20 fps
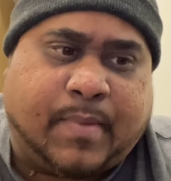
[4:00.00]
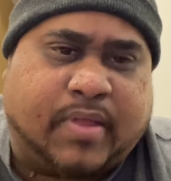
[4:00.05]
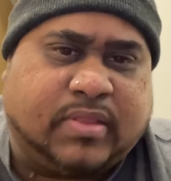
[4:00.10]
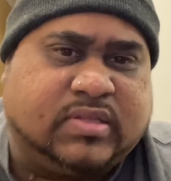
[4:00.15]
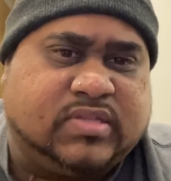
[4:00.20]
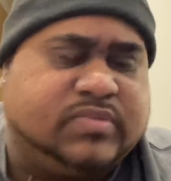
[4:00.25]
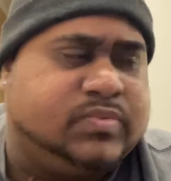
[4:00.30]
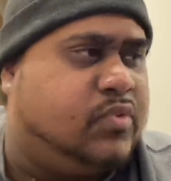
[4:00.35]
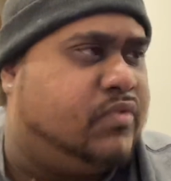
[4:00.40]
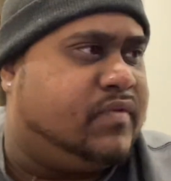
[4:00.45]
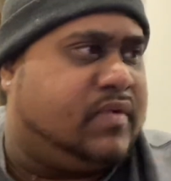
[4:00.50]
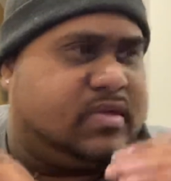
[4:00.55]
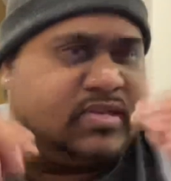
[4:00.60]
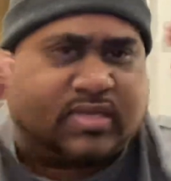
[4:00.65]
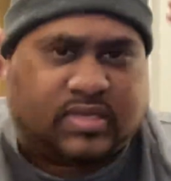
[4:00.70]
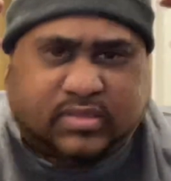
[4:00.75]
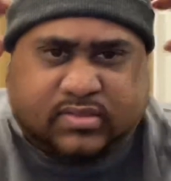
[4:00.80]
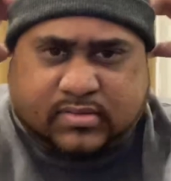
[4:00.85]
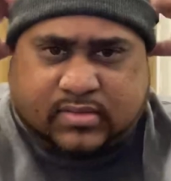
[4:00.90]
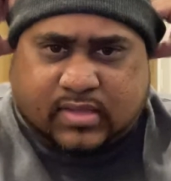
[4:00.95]
out this movie
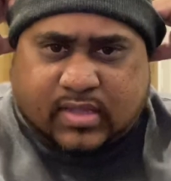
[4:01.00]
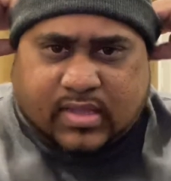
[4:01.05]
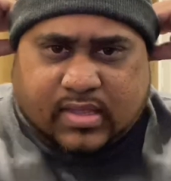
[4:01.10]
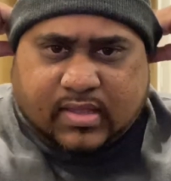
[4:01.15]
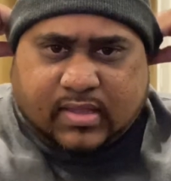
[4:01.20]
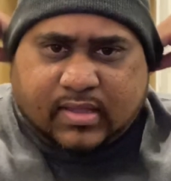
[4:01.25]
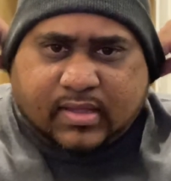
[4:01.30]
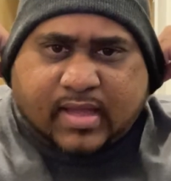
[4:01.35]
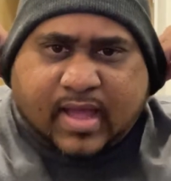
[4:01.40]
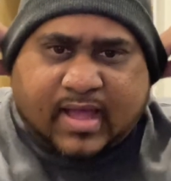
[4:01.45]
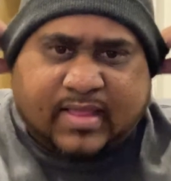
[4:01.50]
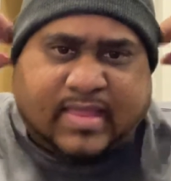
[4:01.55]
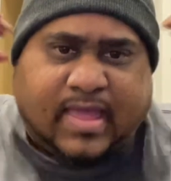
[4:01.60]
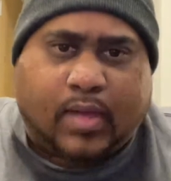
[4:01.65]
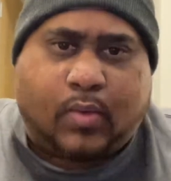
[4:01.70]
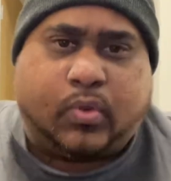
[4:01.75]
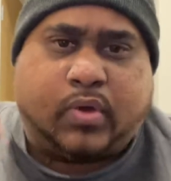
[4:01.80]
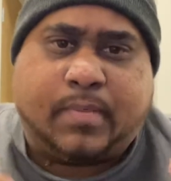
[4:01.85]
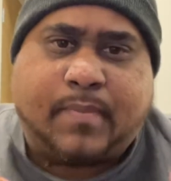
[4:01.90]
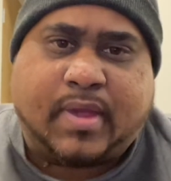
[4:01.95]
like, God
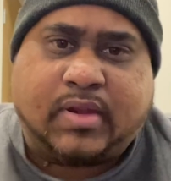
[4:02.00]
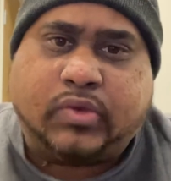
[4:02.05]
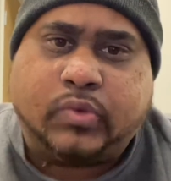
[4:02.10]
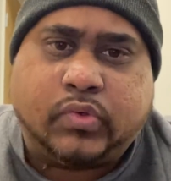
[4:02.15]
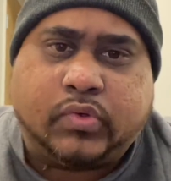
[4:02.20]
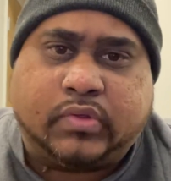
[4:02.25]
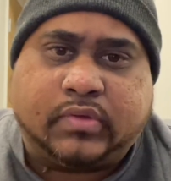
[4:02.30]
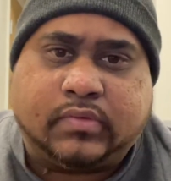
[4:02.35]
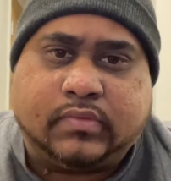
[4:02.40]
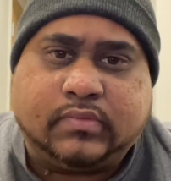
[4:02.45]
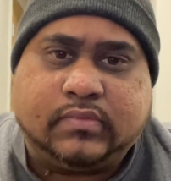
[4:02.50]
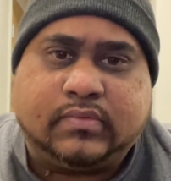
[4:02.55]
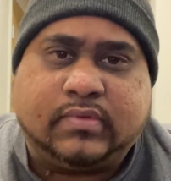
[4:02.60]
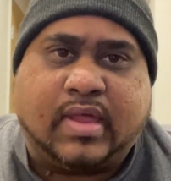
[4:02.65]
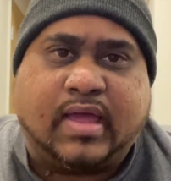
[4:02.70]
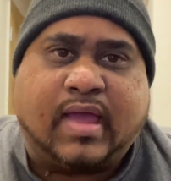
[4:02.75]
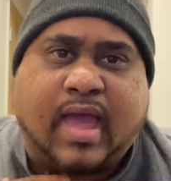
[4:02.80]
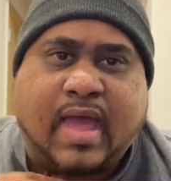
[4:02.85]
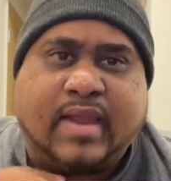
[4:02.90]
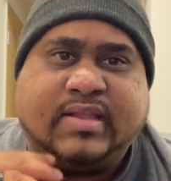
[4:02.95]
damn, what am I doing?
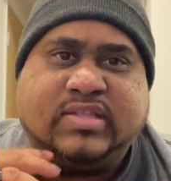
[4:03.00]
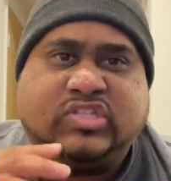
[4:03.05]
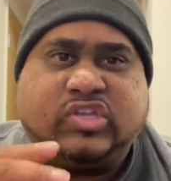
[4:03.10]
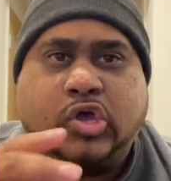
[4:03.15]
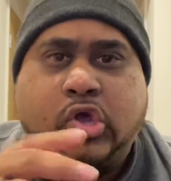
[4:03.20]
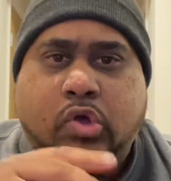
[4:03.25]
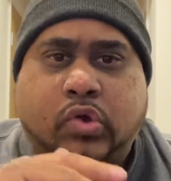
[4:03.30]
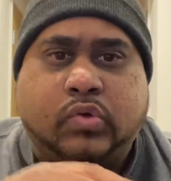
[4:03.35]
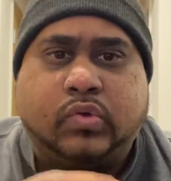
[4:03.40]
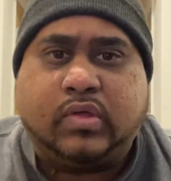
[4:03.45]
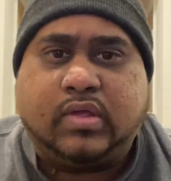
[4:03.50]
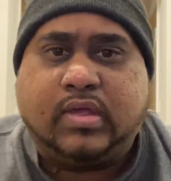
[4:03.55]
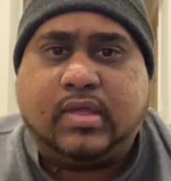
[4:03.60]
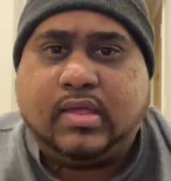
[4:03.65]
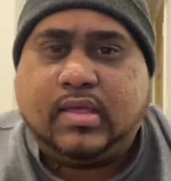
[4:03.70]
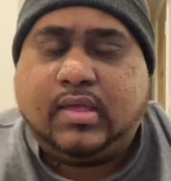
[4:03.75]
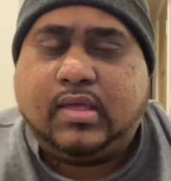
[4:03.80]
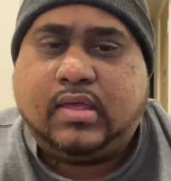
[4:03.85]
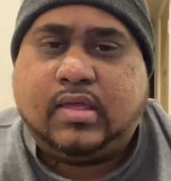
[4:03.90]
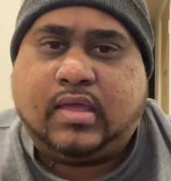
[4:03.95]
Like, I need to go
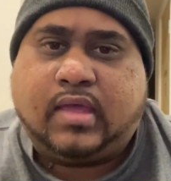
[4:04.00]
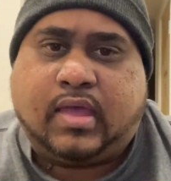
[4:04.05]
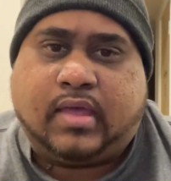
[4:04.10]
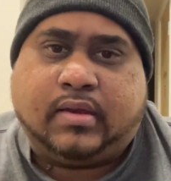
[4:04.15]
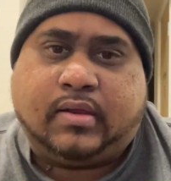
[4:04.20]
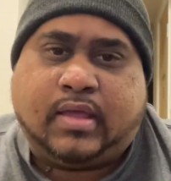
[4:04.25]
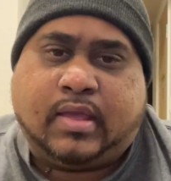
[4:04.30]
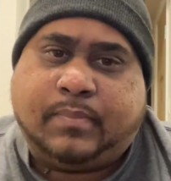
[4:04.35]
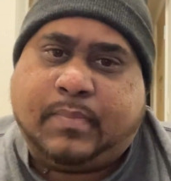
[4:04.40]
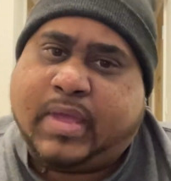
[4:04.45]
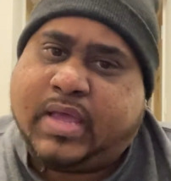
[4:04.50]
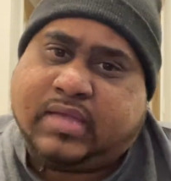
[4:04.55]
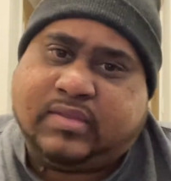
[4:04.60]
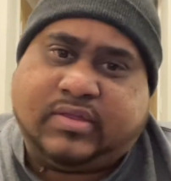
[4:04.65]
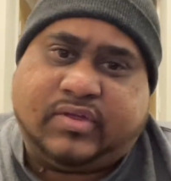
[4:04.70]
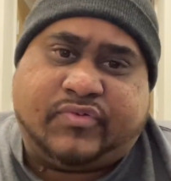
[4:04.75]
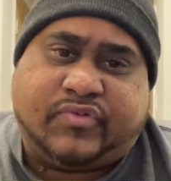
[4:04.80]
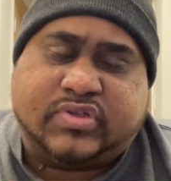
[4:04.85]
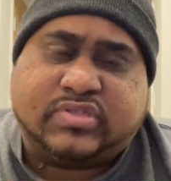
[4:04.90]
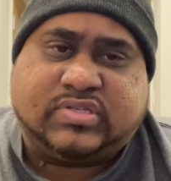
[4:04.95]
and make a
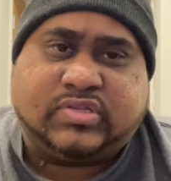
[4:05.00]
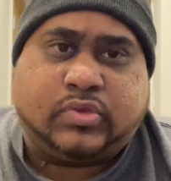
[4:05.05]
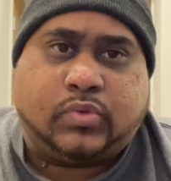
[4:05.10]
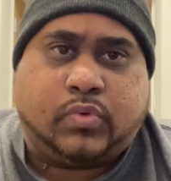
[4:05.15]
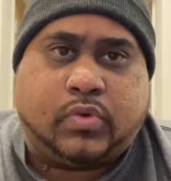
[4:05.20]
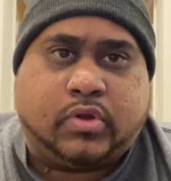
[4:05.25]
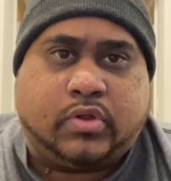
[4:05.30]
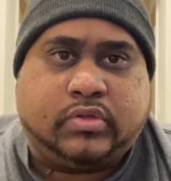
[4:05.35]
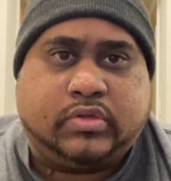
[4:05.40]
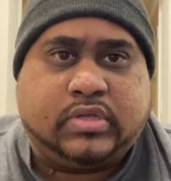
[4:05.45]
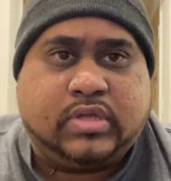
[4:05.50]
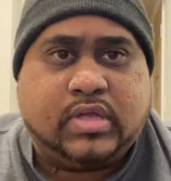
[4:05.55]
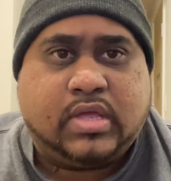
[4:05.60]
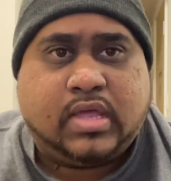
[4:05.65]
difference in the world.